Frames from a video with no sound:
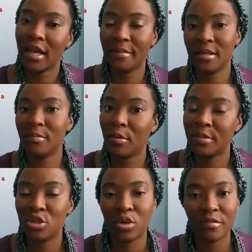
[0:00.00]
I mean,
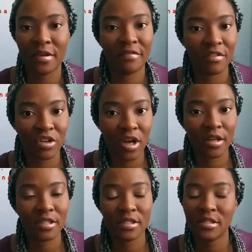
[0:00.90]
Pompey is one of my favorite
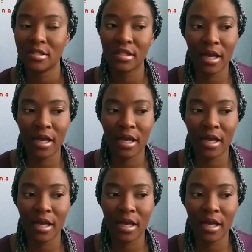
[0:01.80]
artists.